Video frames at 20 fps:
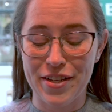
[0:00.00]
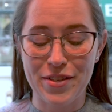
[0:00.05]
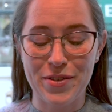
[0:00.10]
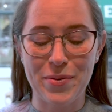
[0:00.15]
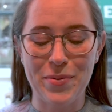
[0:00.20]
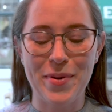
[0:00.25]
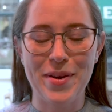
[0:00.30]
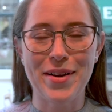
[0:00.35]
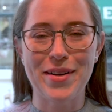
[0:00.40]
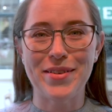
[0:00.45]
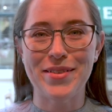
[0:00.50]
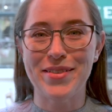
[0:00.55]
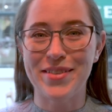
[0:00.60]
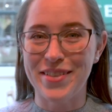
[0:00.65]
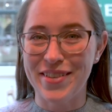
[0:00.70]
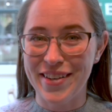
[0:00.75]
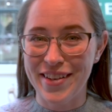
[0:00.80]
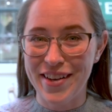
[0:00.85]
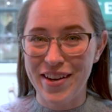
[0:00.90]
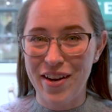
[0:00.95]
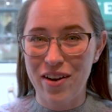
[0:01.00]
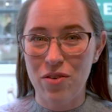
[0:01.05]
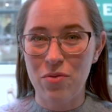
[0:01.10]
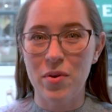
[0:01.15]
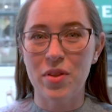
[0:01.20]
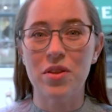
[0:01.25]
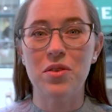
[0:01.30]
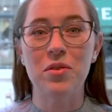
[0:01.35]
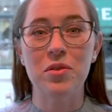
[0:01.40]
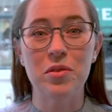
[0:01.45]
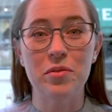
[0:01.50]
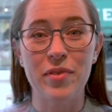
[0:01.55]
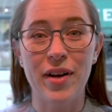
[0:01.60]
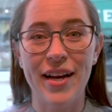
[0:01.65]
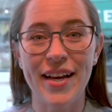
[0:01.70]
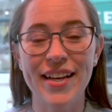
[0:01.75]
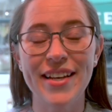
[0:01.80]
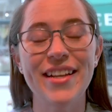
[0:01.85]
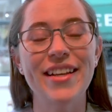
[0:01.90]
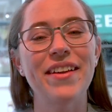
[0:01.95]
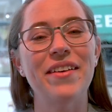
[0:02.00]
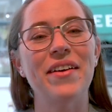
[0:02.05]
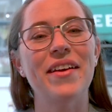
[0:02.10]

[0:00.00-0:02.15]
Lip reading: so we are starting off with Gluhwein.